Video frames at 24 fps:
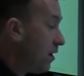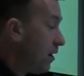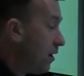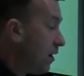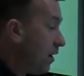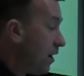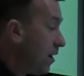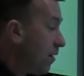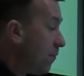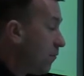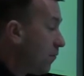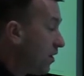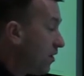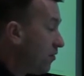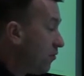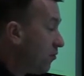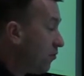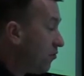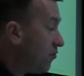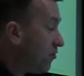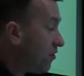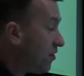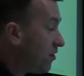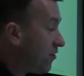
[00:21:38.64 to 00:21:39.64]
Um, we can
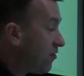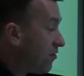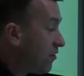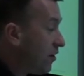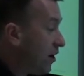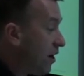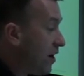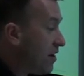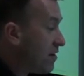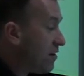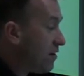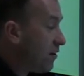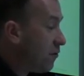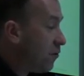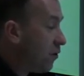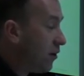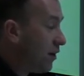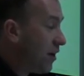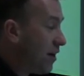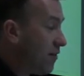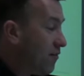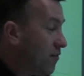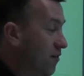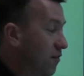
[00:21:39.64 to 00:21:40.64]
also decide
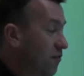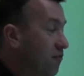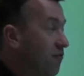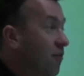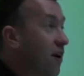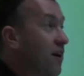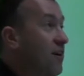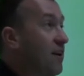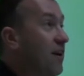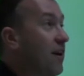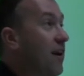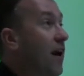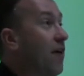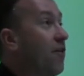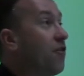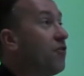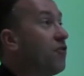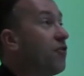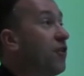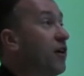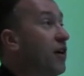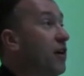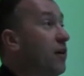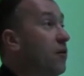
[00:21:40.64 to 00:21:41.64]
what level of
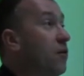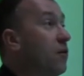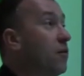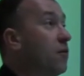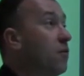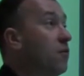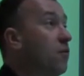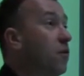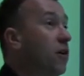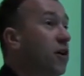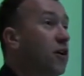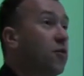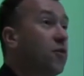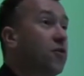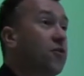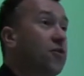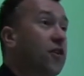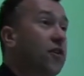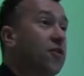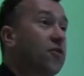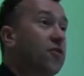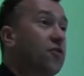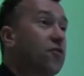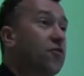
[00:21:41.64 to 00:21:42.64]
granularity we're going to
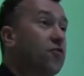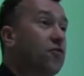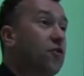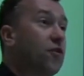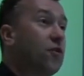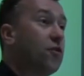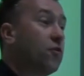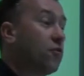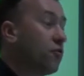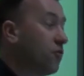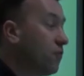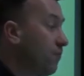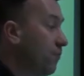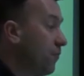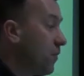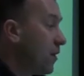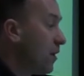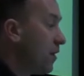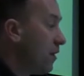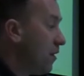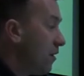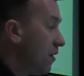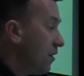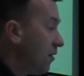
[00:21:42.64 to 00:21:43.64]
assess controls.
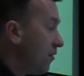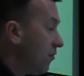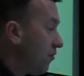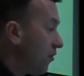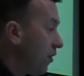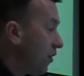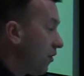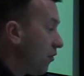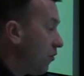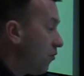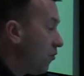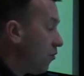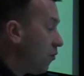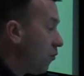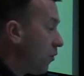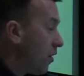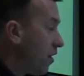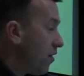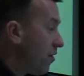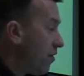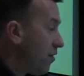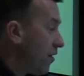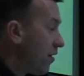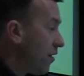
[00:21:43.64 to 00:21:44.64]
So
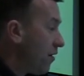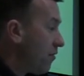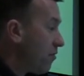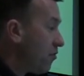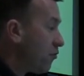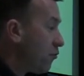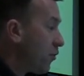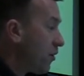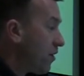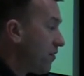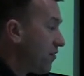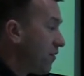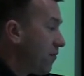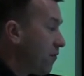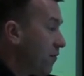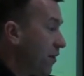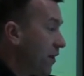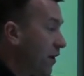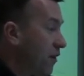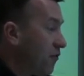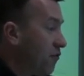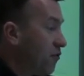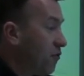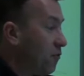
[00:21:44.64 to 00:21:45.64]
with uh, twenty-seven
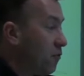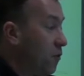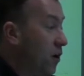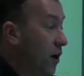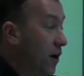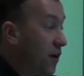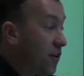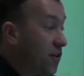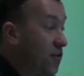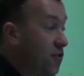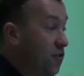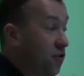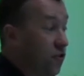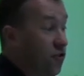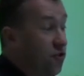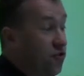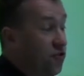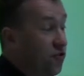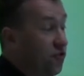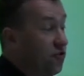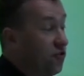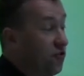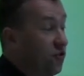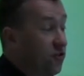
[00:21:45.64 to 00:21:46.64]
thousand one, you
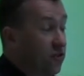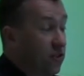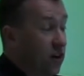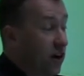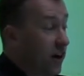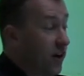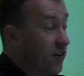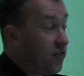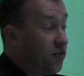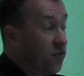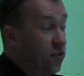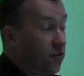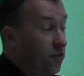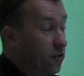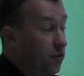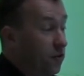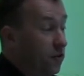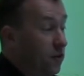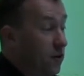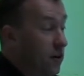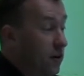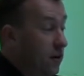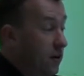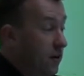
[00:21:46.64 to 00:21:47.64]
could just decide
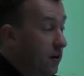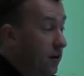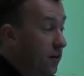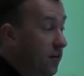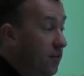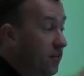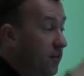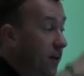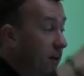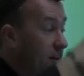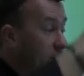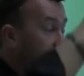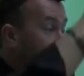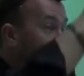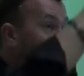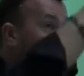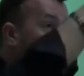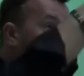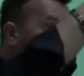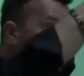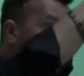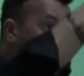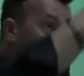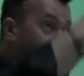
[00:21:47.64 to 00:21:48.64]
to assess
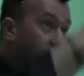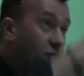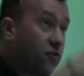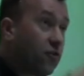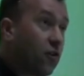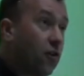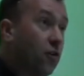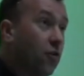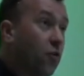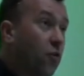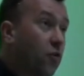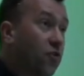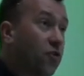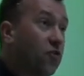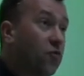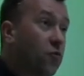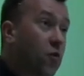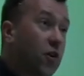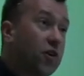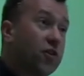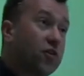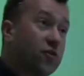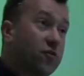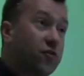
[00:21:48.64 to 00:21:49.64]
all of those clauses
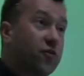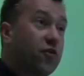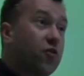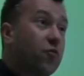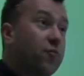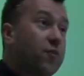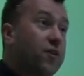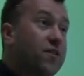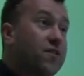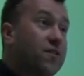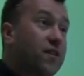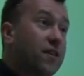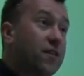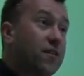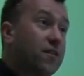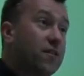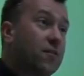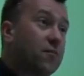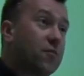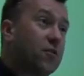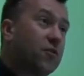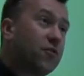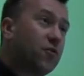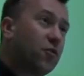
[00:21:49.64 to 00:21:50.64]
once for your
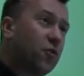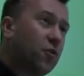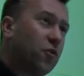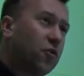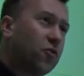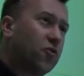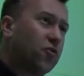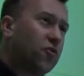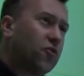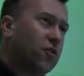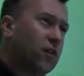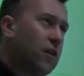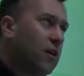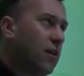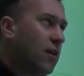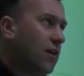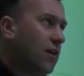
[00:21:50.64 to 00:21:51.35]
business, but of course